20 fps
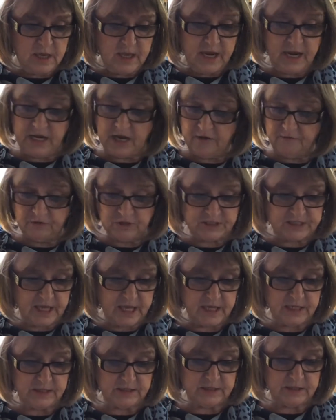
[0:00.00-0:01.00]
He never
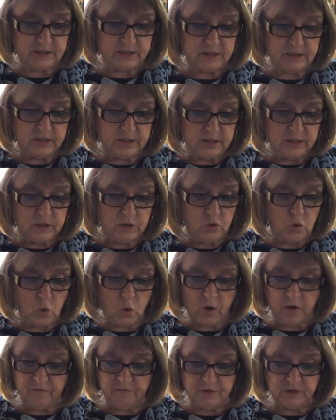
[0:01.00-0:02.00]
sinned,
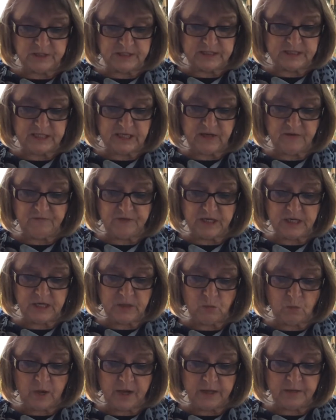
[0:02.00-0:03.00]
nor ever deceived
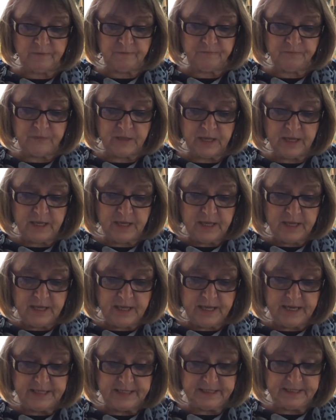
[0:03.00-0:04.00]
anyone.
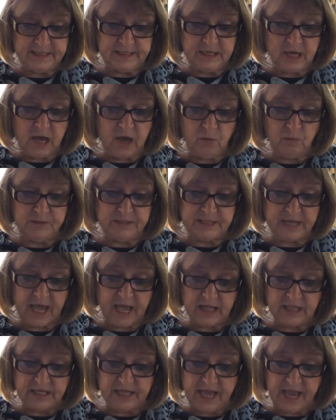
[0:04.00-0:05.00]
He did not
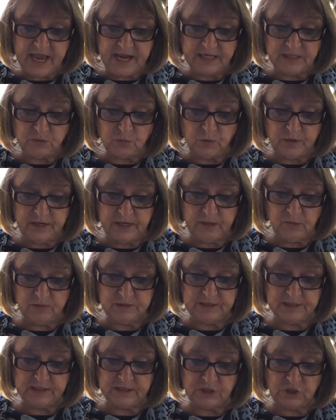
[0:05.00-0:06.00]
retaliate when he
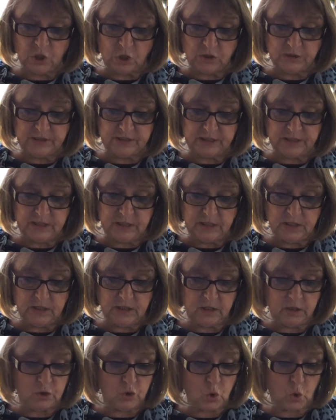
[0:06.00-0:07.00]
was insulted,
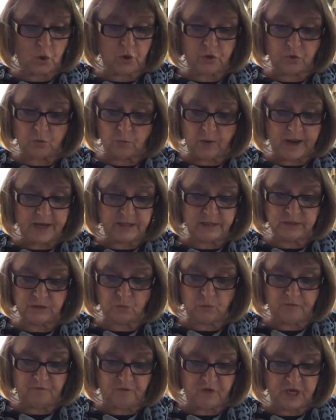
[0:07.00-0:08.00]
nor threatened
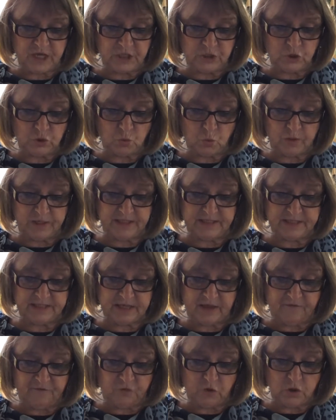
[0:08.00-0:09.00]
revenge when he
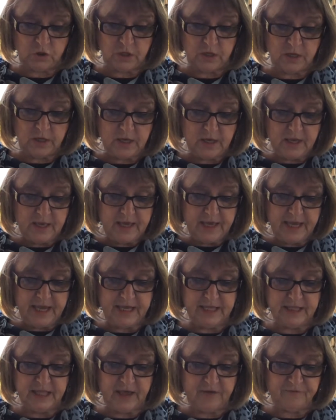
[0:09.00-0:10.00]
suffered. He
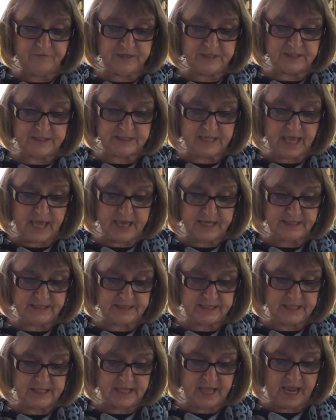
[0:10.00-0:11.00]
left his case
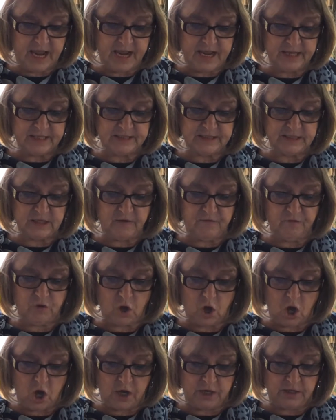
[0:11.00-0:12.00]
in the hands of
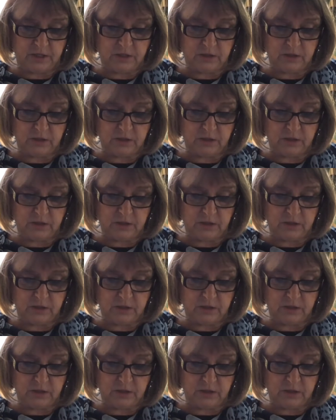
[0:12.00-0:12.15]
God,